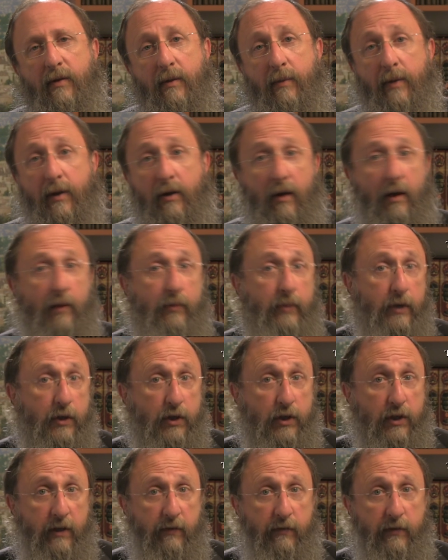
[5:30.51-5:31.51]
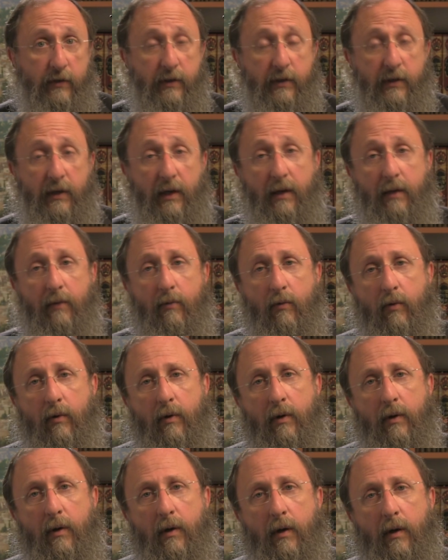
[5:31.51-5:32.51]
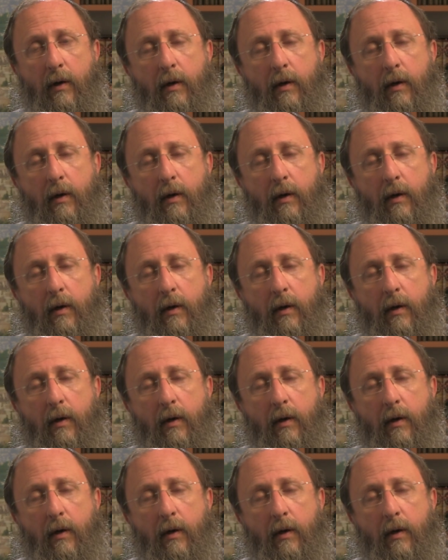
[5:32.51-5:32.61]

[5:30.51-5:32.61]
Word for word: They may not be chiefs anymore.